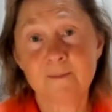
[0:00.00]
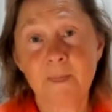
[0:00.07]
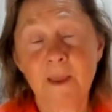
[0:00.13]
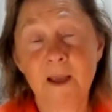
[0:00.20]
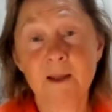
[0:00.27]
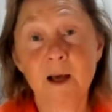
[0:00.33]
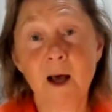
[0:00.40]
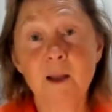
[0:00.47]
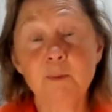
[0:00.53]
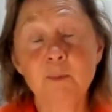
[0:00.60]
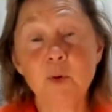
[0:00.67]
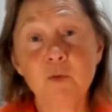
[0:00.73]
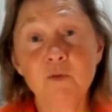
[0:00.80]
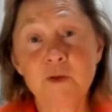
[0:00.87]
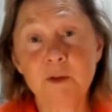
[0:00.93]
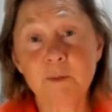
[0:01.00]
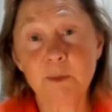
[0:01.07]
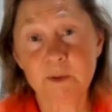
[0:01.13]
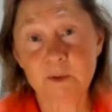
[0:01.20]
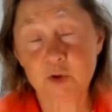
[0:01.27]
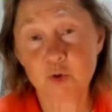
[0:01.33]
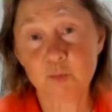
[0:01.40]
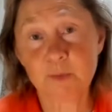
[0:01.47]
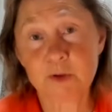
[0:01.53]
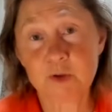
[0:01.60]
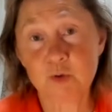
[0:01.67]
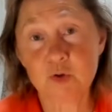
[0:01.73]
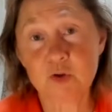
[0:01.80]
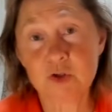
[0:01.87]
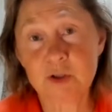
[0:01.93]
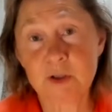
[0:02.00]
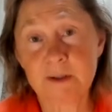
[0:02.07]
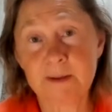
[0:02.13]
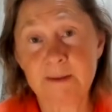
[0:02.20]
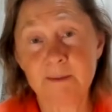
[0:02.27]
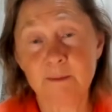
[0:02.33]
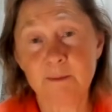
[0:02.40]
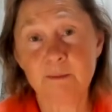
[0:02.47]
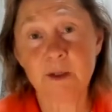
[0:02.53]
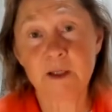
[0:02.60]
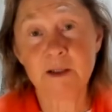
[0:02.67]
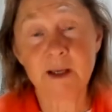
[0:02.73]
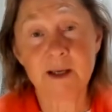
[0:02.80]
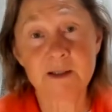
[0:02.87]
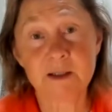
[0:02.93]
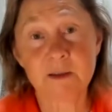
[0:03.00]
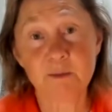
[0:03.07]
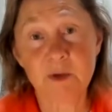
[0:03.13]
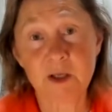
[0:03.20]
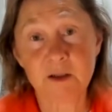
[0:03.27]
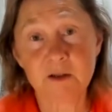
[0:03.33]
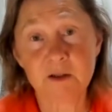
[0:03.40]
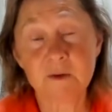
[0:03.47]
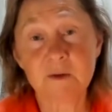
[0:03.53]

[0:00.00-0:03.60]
and unprofitable to produce uh, meat eggs and meat